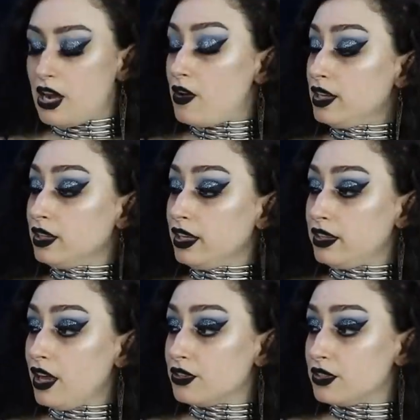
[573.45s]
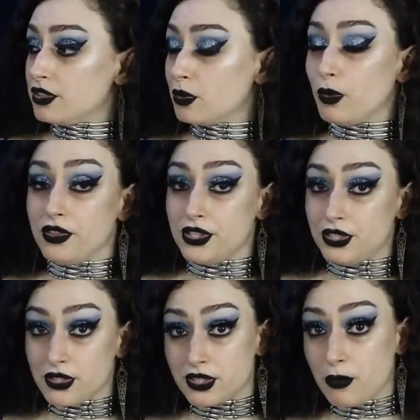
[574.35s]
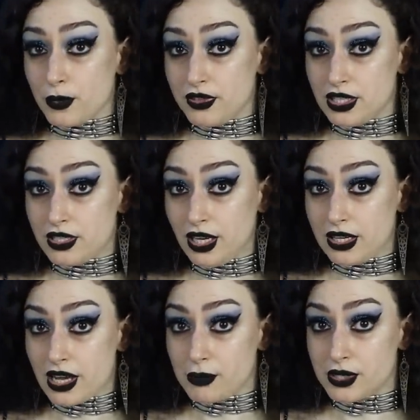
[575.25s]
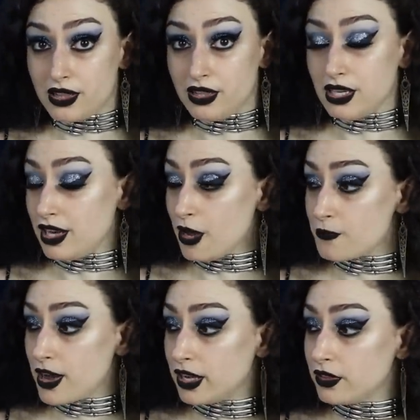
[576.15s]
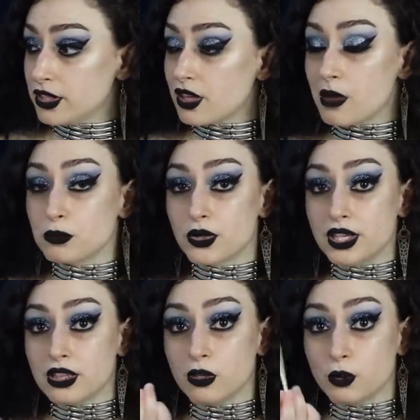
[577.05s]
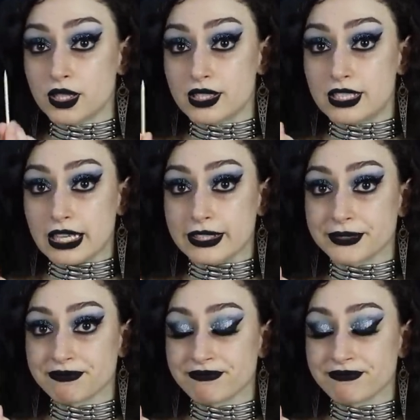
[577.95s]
Now, unlike the others, while this does come with the sticky tabs and the nail file, this comes with a little wooden stick.